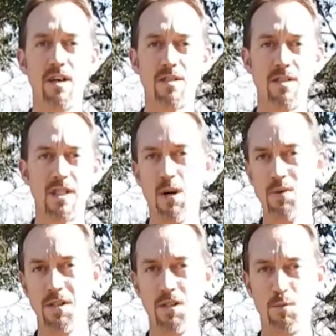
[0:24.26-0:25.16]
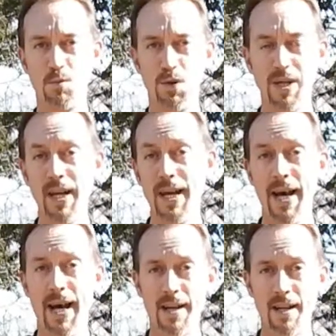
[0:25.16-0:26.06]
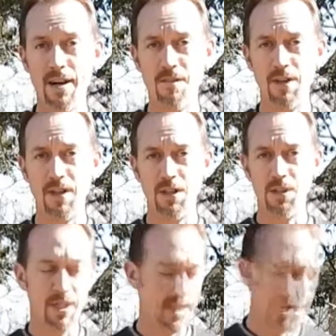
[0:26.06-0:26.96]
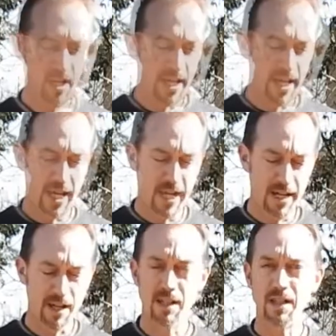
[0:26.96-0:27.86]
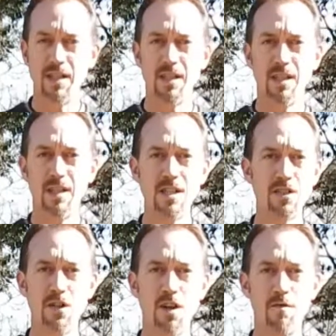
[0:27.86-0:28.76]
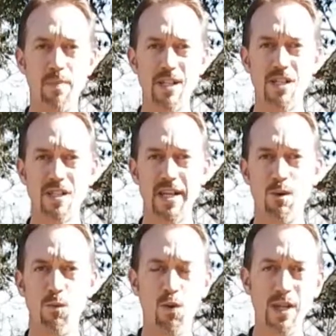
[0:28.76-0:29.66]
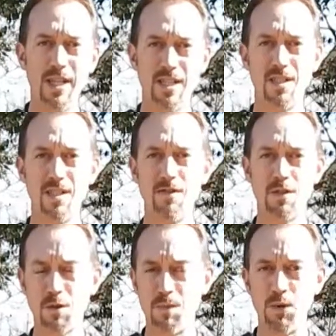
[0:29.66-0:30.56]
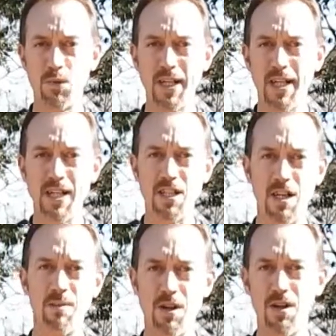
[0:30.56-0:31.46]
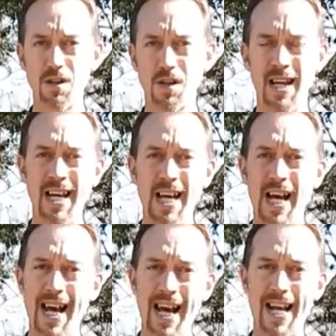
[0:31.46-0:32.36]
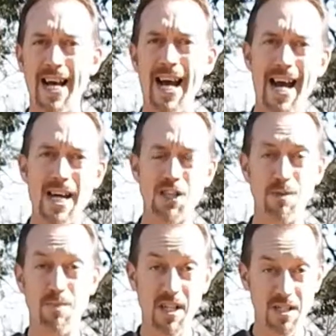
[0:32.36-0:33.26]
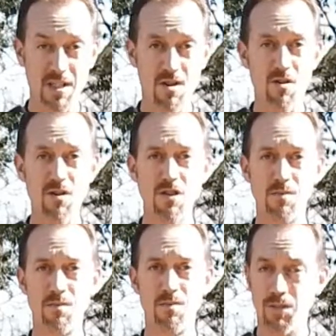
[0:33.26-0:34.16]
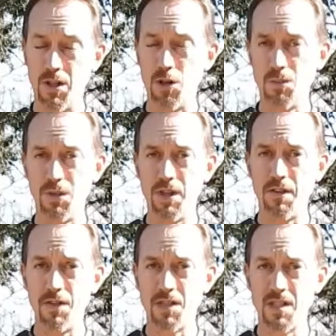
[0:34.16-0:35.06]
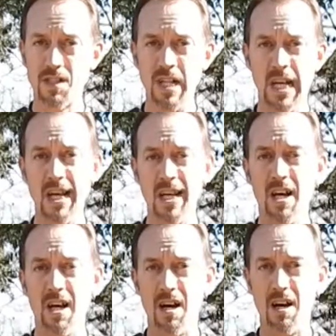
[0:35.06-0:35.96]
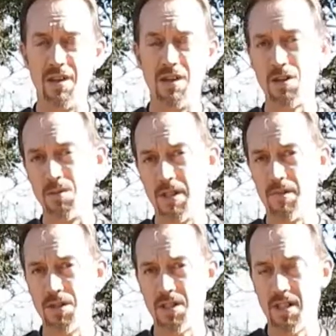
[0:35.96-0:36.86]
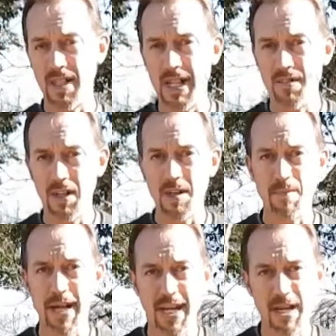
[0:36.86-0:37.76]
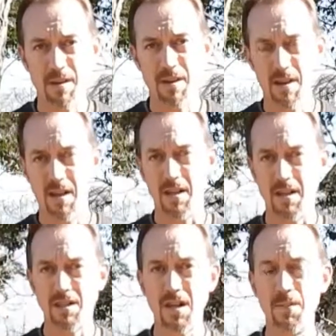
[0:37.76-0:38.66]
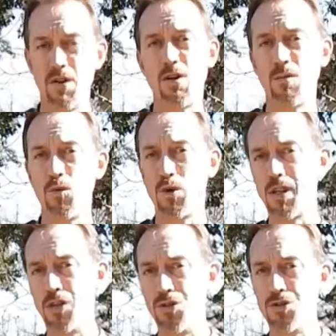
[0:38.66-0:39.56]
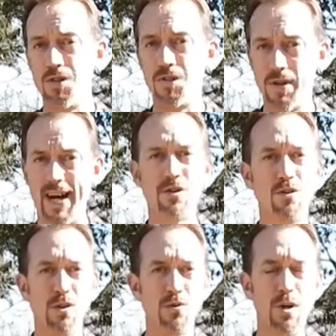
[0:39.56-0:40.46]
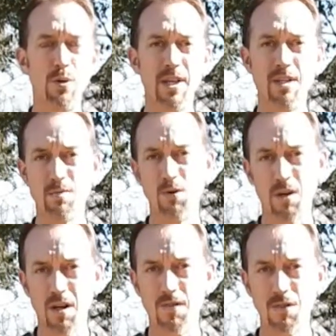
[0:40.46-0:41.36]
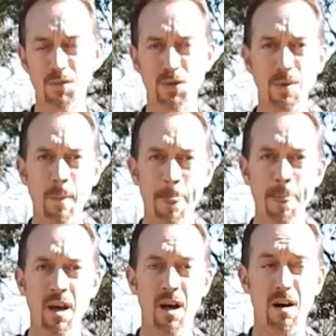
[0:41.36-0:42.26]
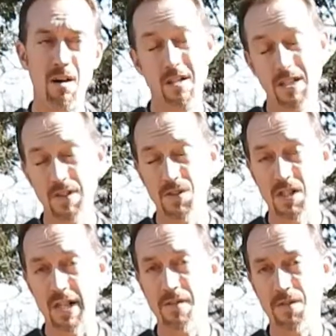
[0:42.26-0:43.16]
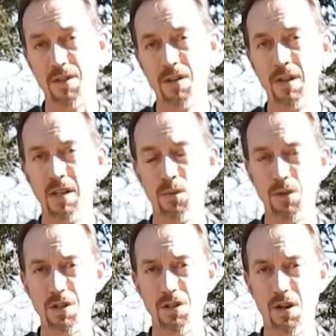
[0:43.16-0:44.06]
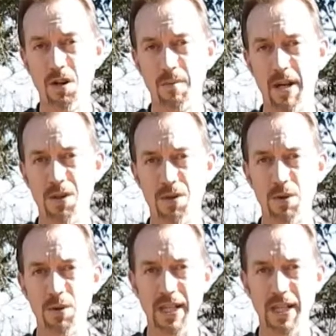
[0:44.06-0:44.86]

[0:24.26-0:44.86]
since I was a little boy. Had a lot of fun doing it, and let's start off by just saying what is the difference between a tomahawk and a hatchet, because there are some notable differences. There are some differences that definitely make it tomahawk more conducive to actually throwing, more comfortable, and it's even safer when you're talking about throwing